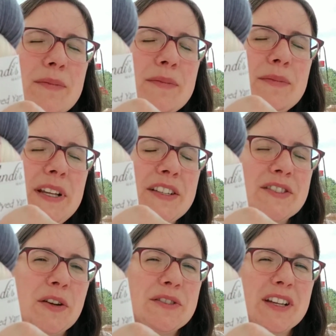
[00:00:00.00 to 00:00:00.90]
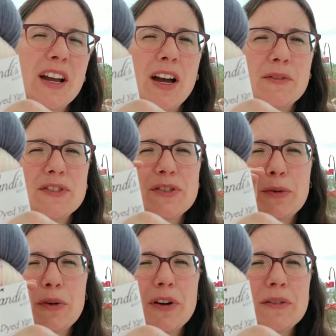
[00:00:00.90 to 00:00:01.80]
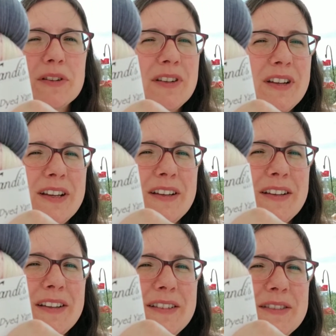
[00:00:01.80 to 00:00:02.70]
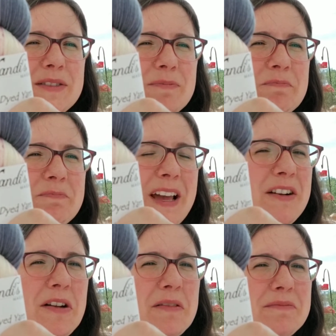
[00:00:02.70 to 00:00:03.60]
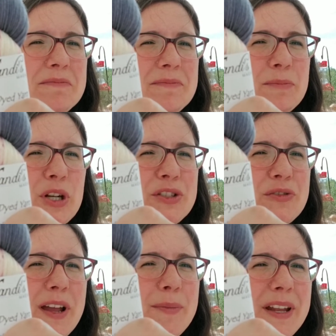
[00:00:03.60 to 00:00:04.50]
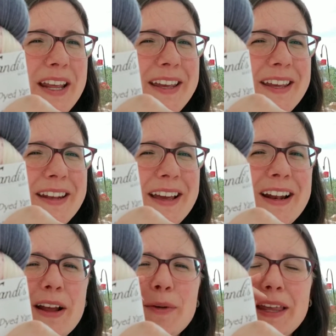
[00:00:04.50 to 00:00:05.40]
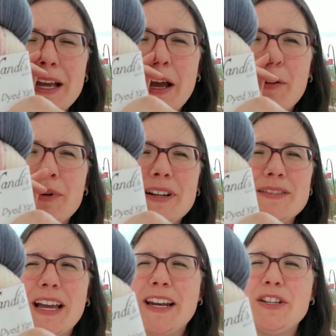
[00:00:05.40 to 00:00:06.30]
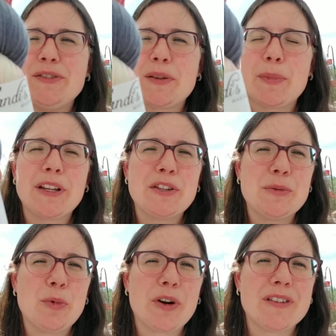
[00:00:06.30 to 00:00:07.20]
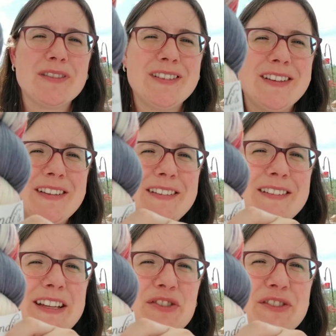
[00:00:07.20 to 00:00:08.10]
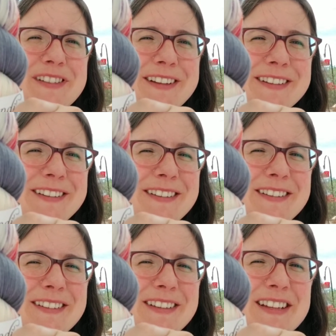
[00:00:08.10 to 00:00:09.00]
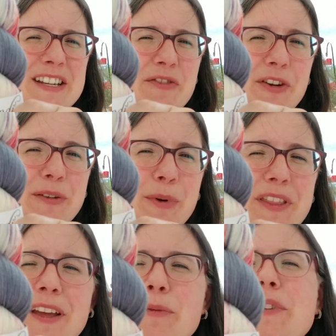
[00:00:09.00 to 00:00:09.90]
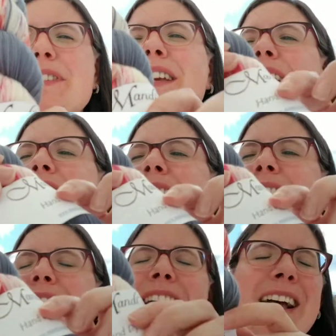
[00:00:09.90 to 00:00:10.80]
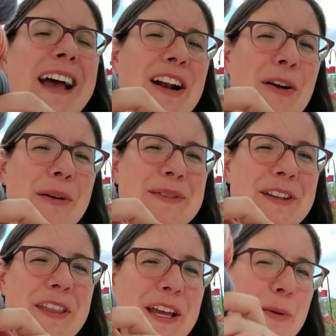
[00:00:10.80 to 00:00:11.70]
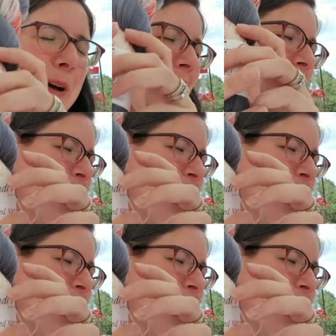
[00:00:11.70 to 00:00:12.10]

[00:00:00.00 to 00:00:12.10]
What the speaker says: heels, toes, and cuffs, or I don't know, put a stripe in it. I would think I want to kind of do something a little more interesting and different with it. We'll see. I don't know. I'm still thinking about it.